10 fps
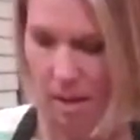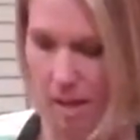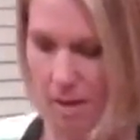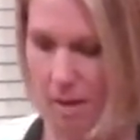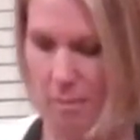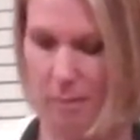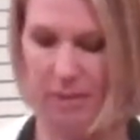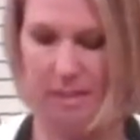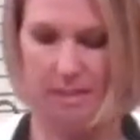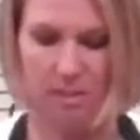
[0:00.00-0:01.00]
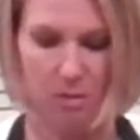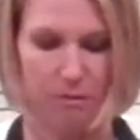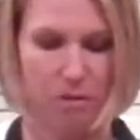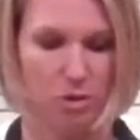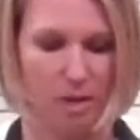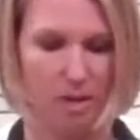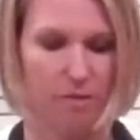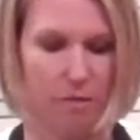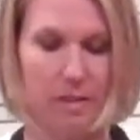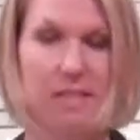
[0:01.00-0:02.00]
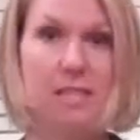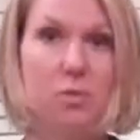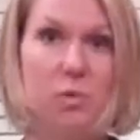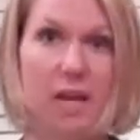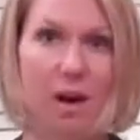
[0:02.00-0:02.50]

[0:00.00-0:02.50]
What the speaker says: And now I'm going to place it in the refrigerator for at least 3